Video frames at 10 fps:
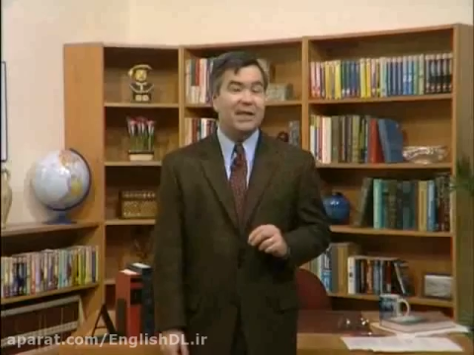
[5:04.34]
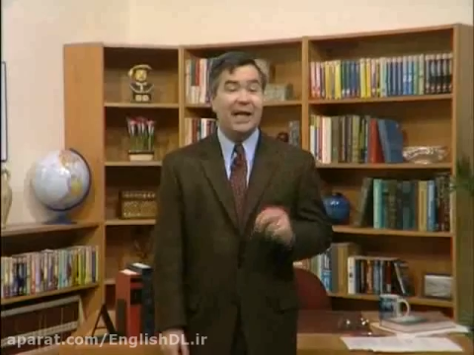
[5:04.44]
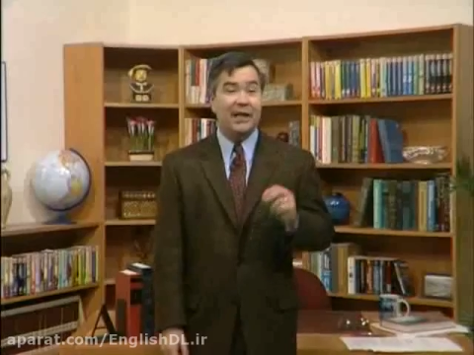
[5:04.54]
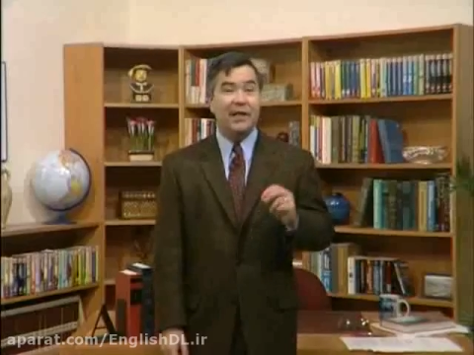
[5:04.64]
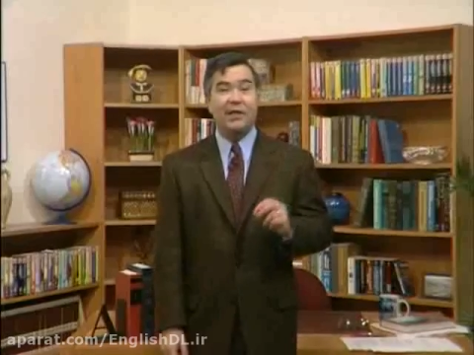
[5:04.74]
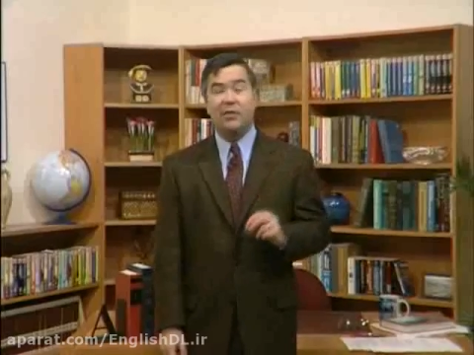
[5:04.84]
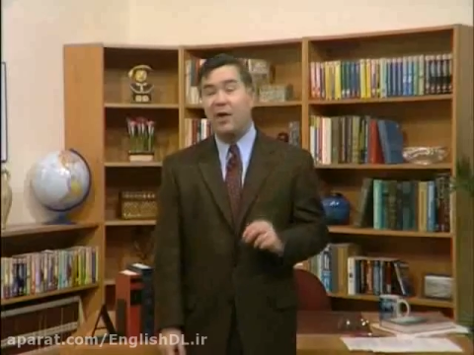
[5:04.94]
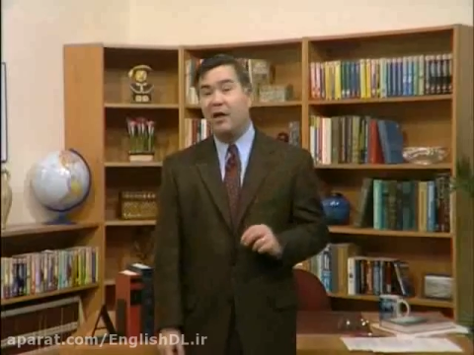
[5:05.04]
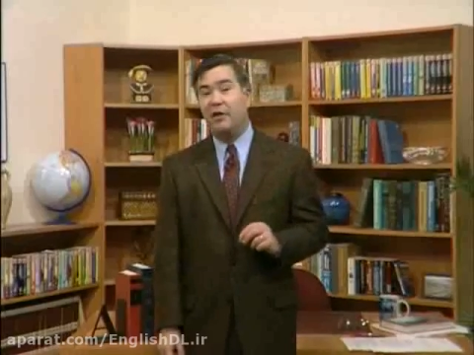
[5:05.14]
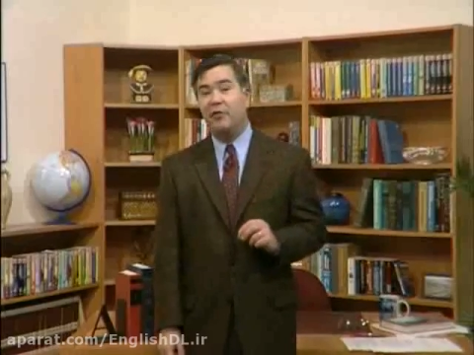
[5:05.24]
and an
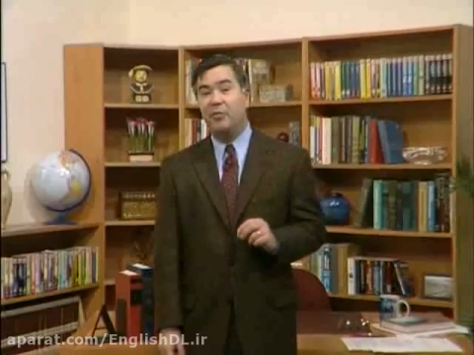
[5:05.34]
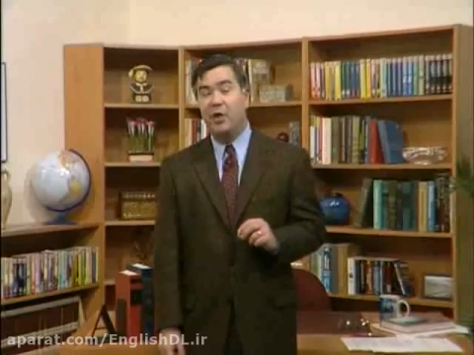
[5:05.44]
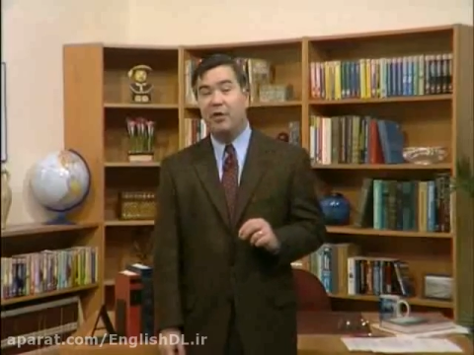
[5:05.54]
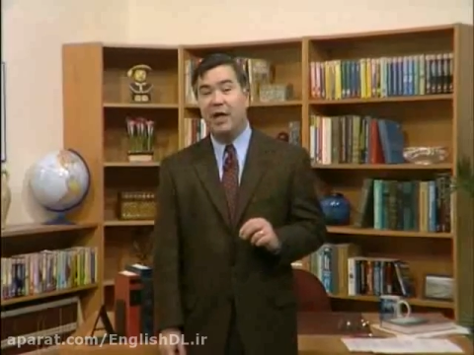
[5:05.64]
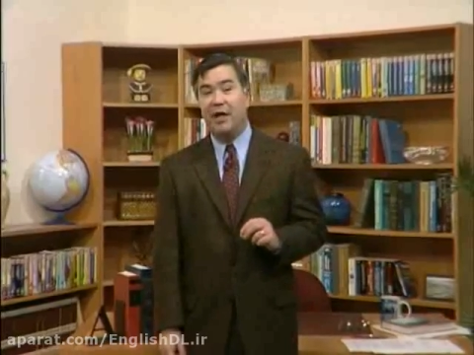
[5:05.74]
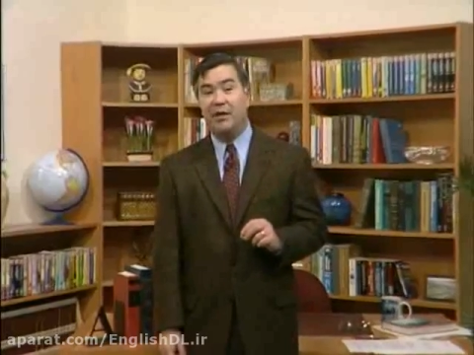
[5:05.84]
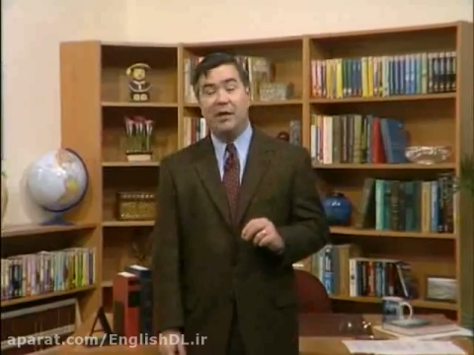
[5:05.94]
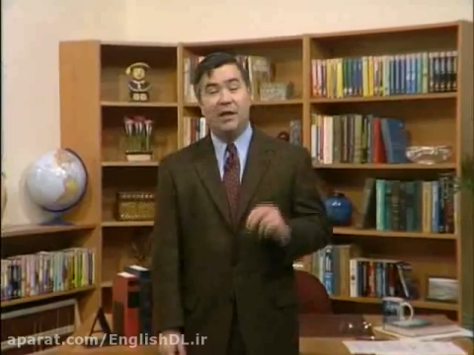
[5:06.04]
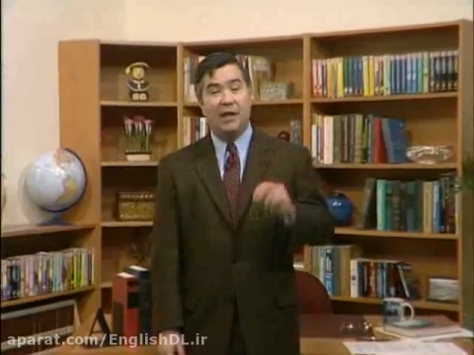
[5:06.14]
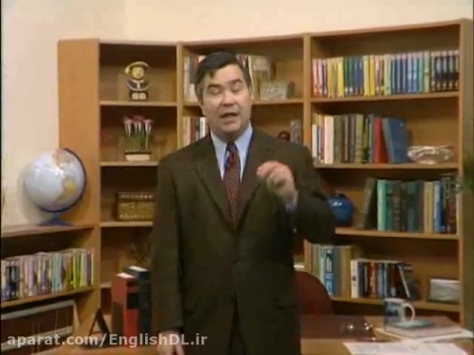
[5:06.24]
interrogative pronoun.
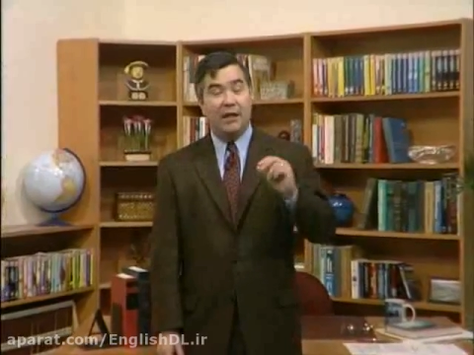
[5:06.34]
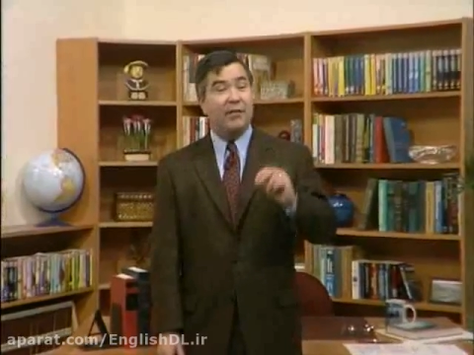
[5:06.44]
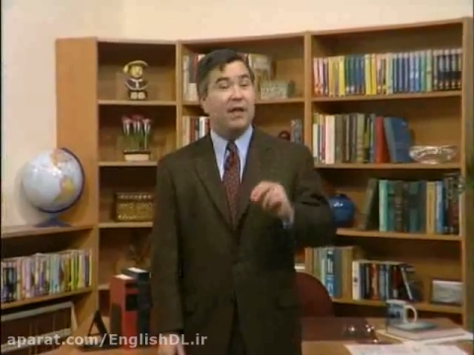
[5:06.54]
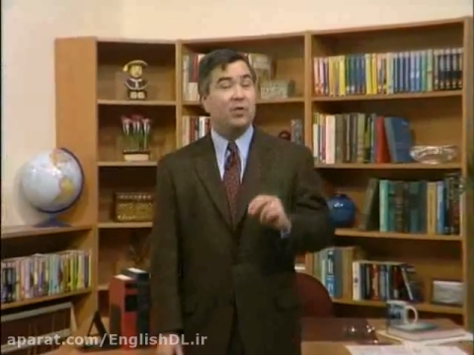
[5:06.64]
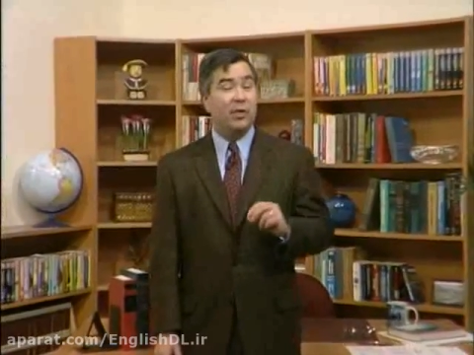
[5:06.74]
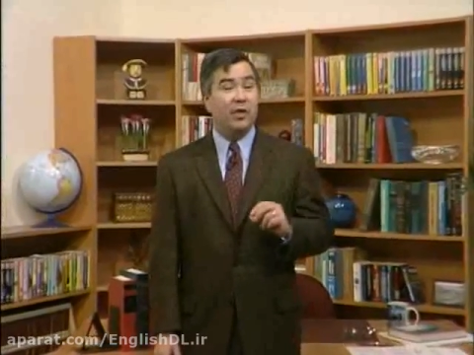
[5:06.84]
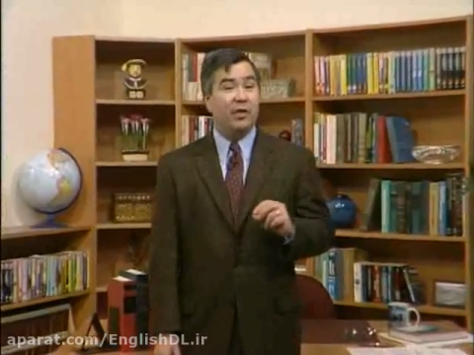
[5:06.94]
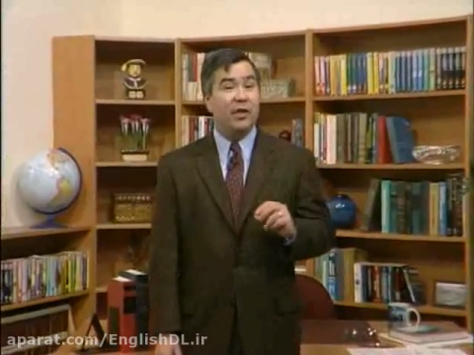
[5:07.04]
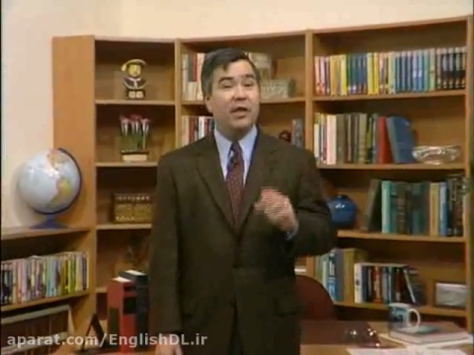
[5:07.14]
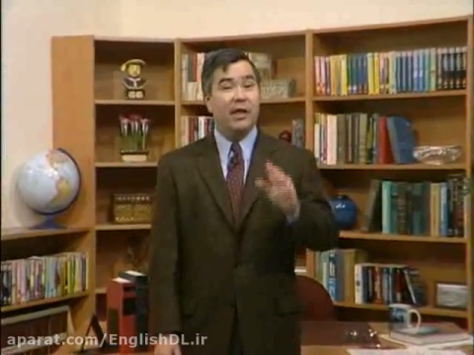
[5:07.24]
If that's what you're
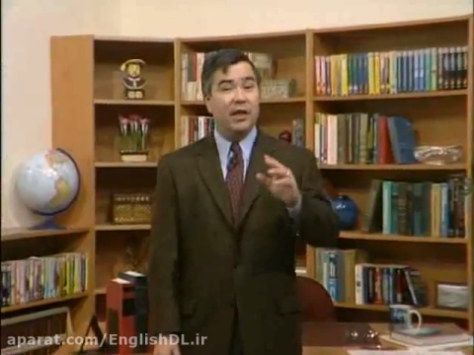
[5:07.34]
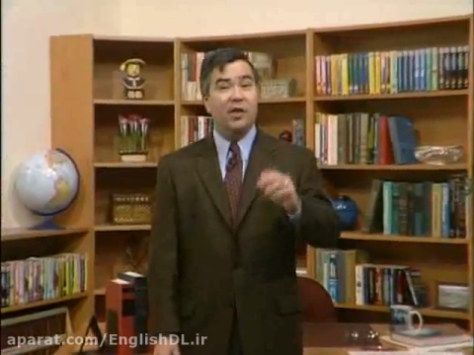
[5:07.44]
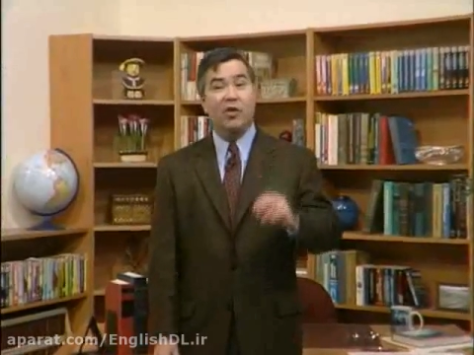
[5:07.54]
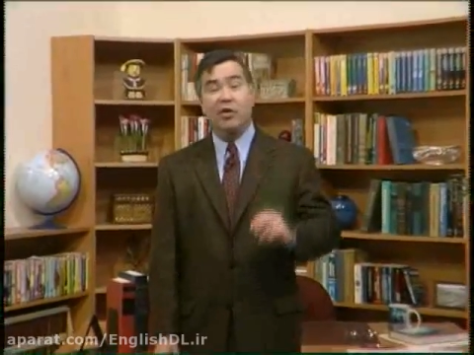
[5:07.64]
thinking, you're